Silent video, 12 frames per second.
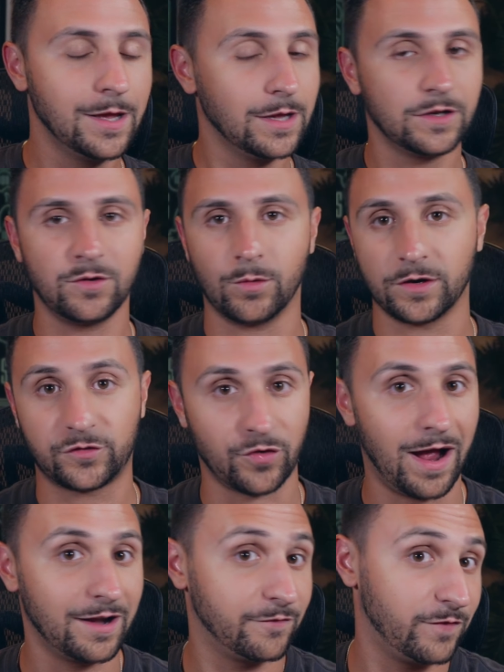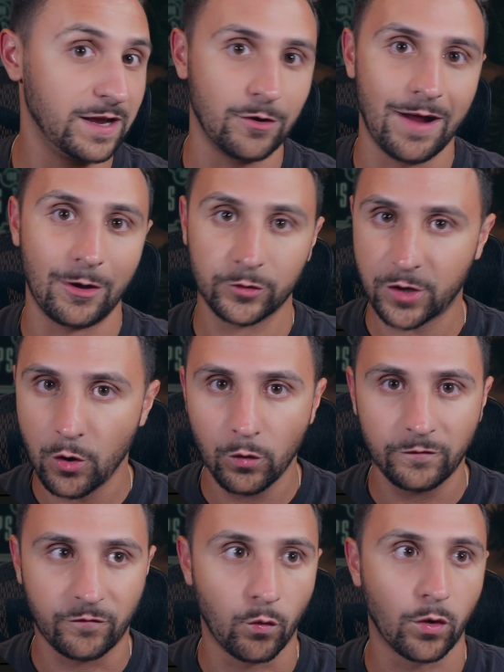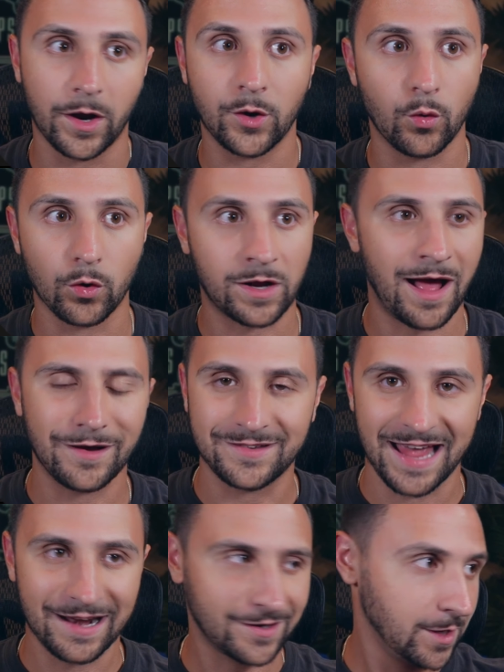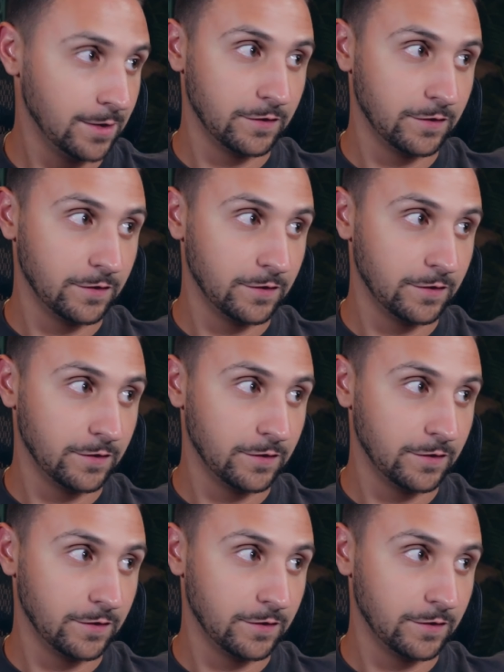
Do you want to try to figure out code for it or contact